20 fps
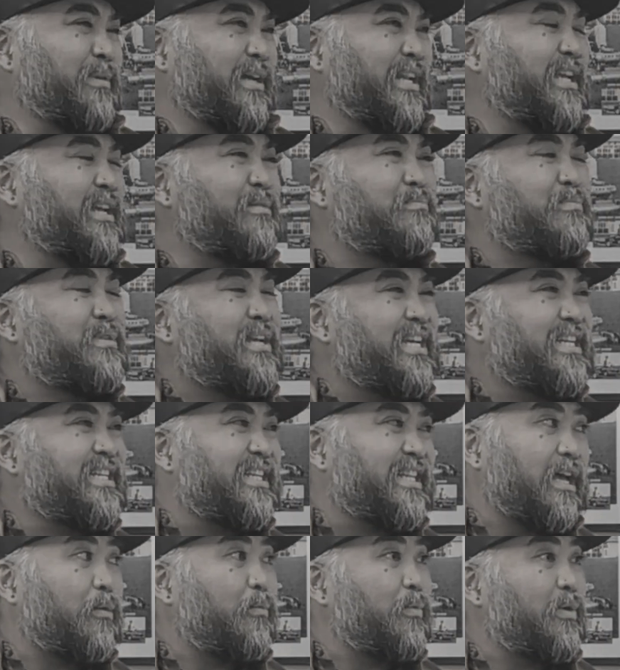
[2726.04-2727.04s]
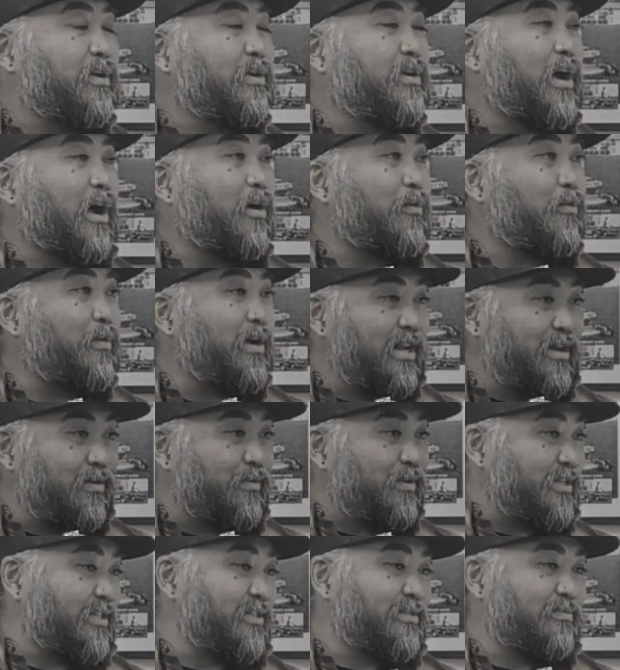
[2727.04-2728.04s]
but he did that when it already
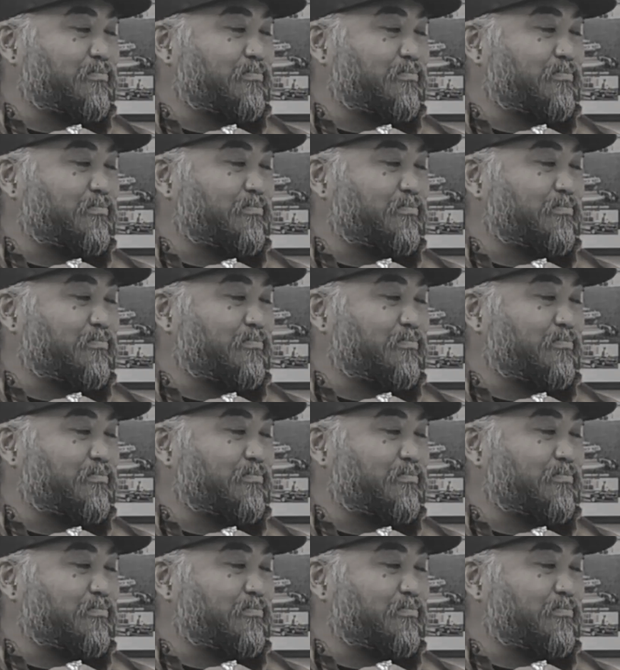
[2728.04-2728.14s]
was